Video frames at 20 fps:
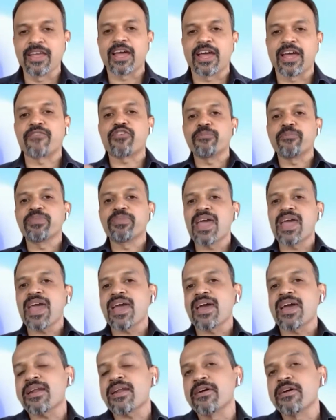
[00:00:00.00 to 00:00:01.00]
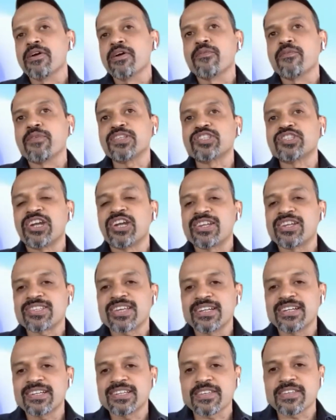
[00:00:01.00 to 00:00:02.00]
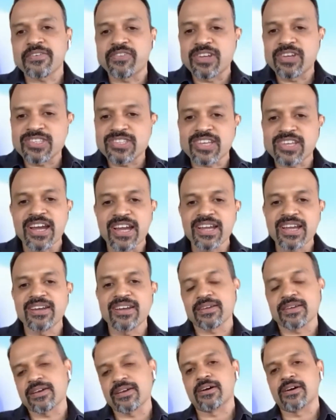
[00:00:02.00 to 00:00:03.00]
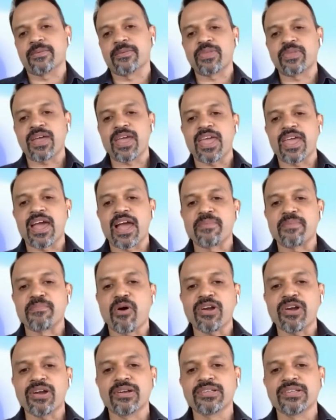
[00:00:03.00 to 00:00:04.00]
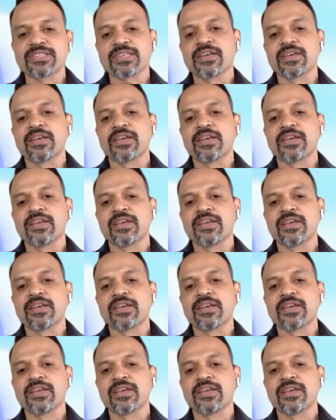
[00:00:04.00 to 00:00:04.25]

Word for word: And from right. there, once data scientists have designed uh, the AI models,